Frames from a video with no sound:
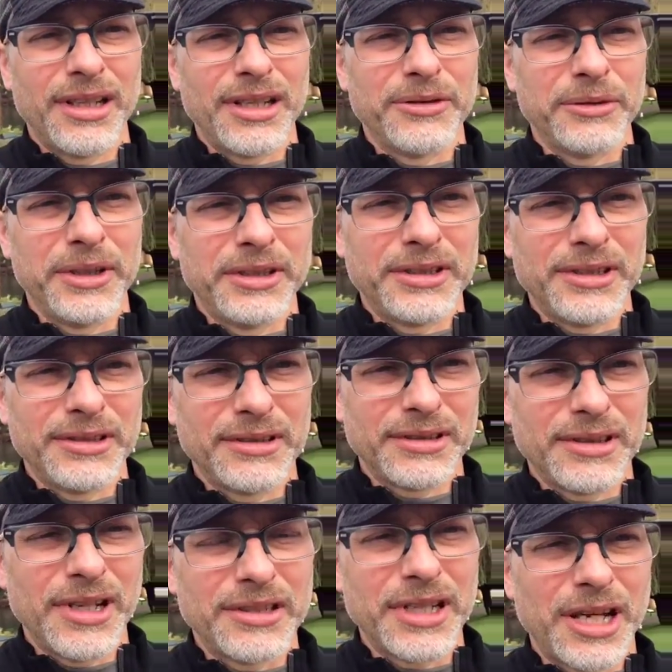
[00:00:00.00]
and
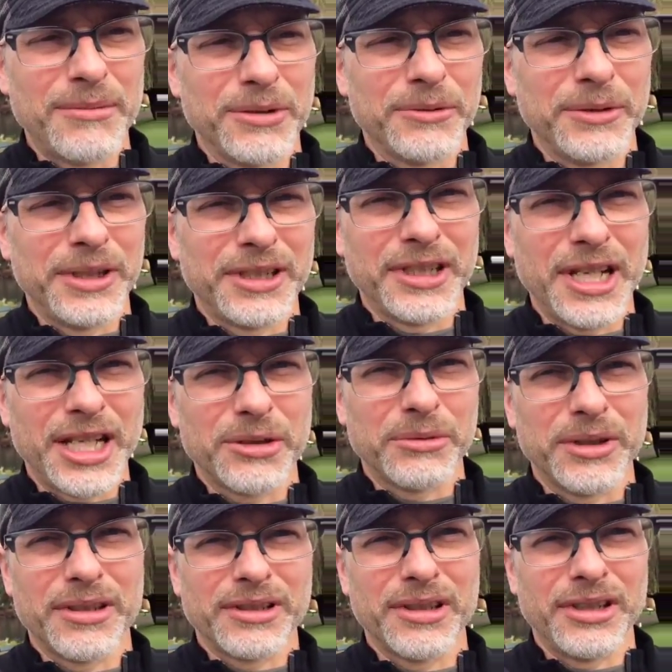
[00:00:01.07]
a time to reconnect
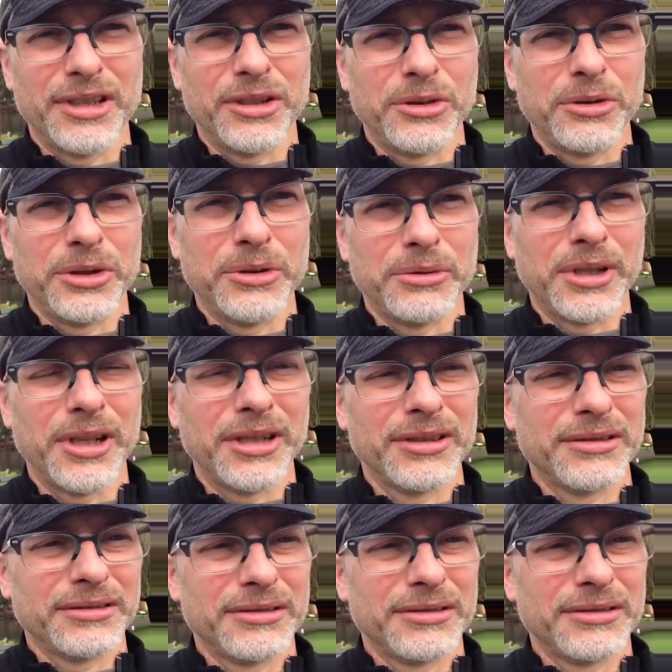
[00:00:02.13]
with, you know, who you are.